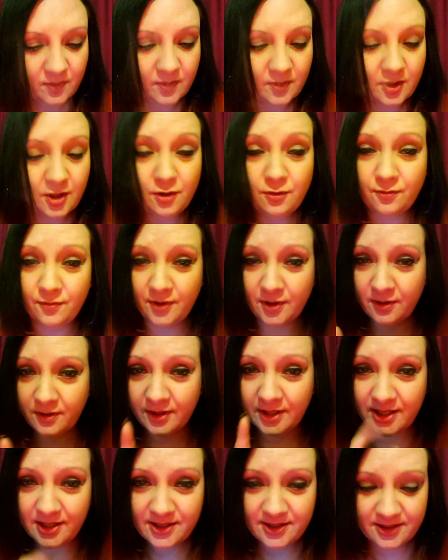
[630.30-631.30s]
You feel
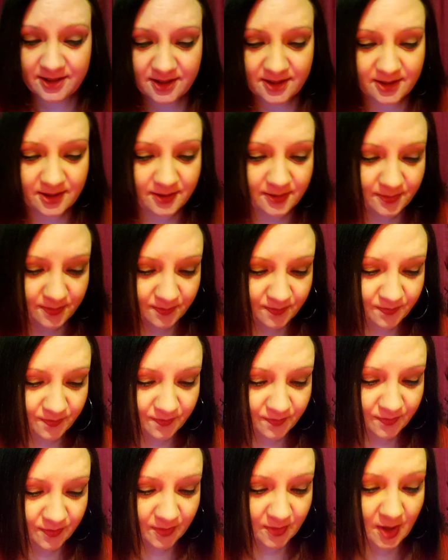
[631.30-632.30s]
this.
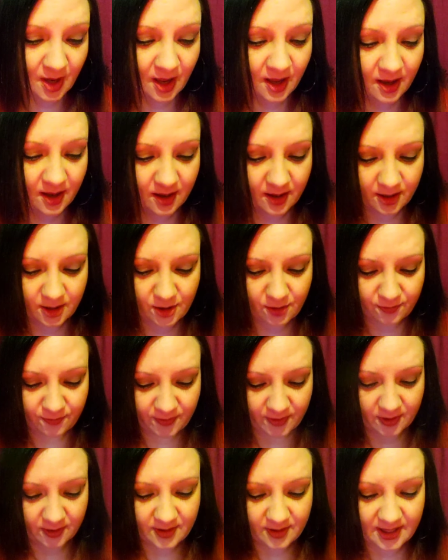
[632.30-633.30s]
You
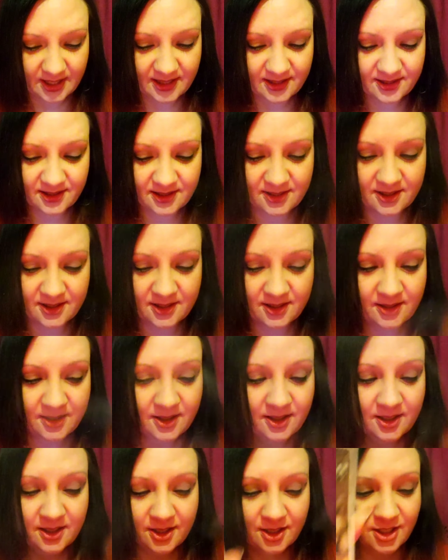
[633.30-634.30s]
feel this.
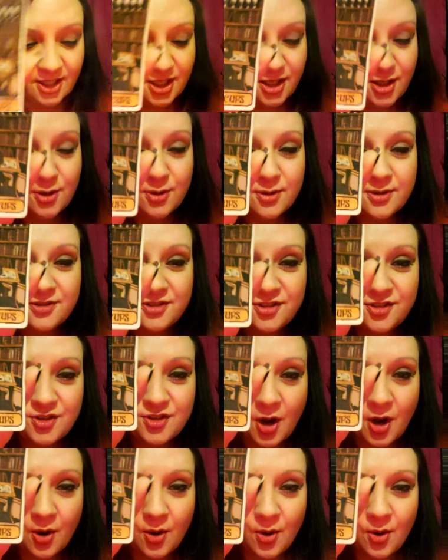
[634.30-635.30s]
You are
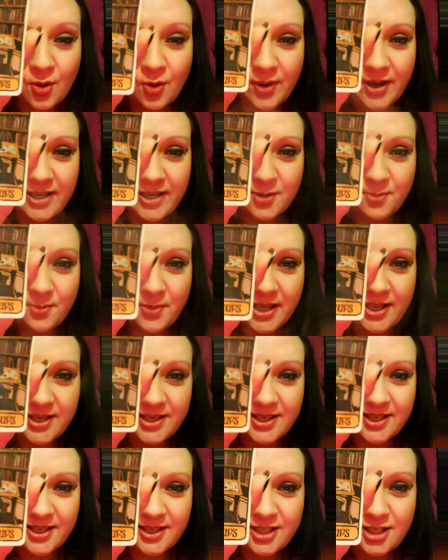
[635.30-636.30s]
so
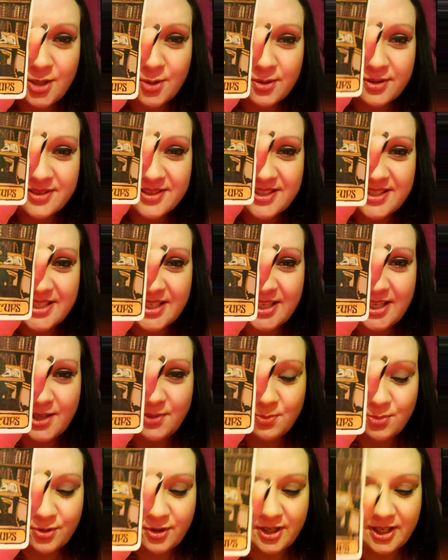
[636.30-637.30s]
independent. You are
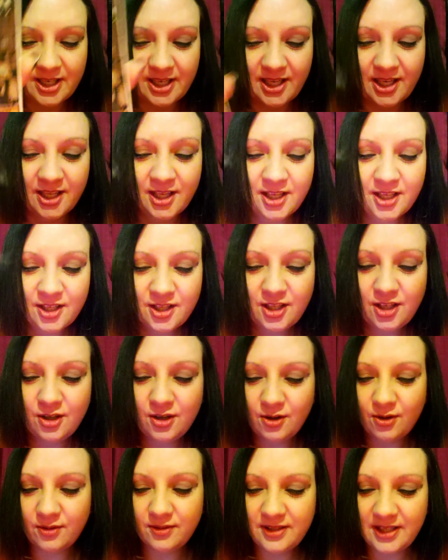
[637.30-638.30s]
sitting pretty. You
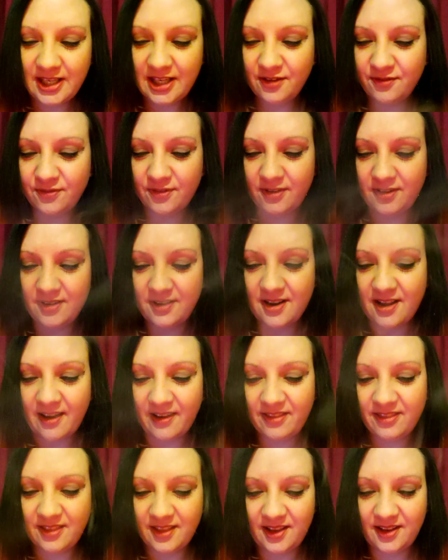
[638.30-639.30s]
don't need for
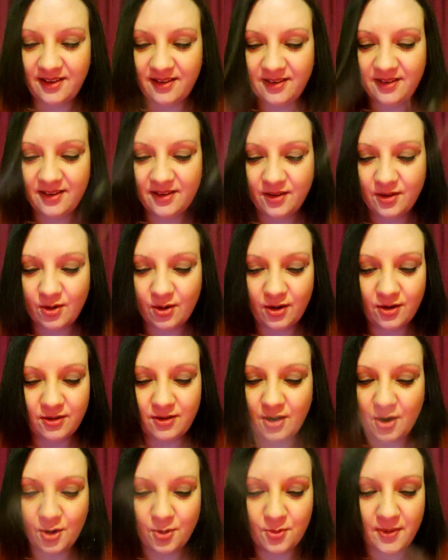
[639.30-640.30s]
nothing or
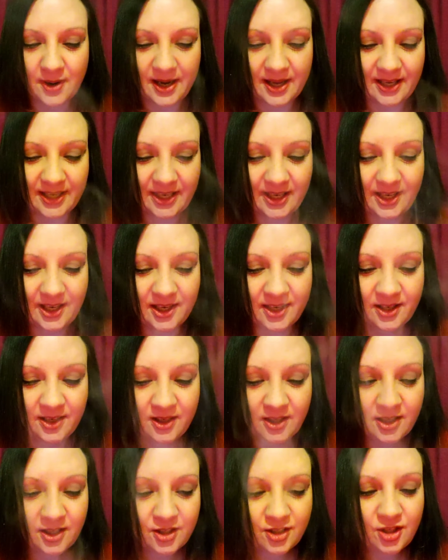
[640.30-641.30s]
nobody.
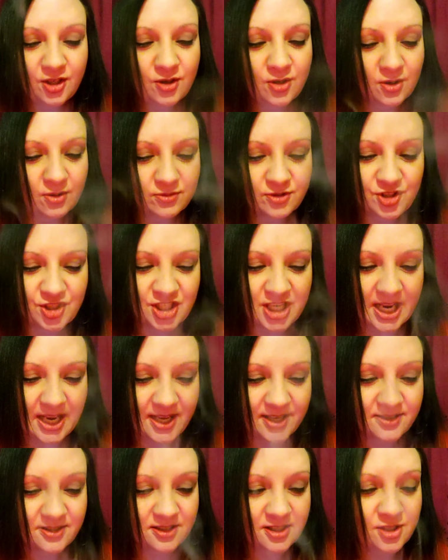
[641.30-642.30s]
You don't
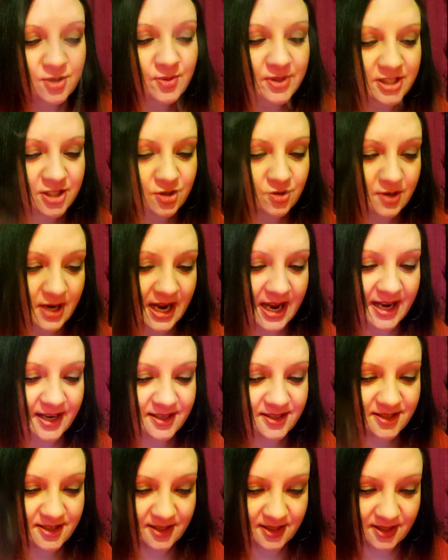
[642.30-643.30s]
chase. You
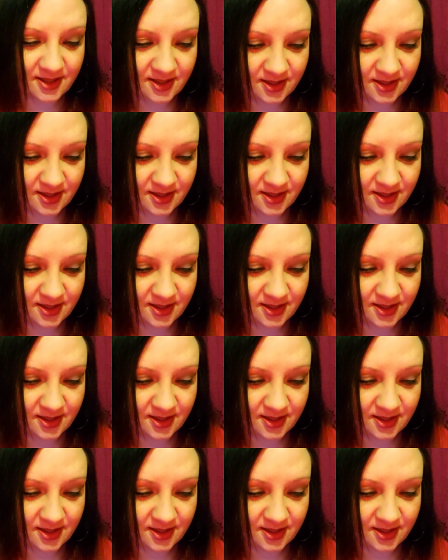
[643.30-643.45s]
attract.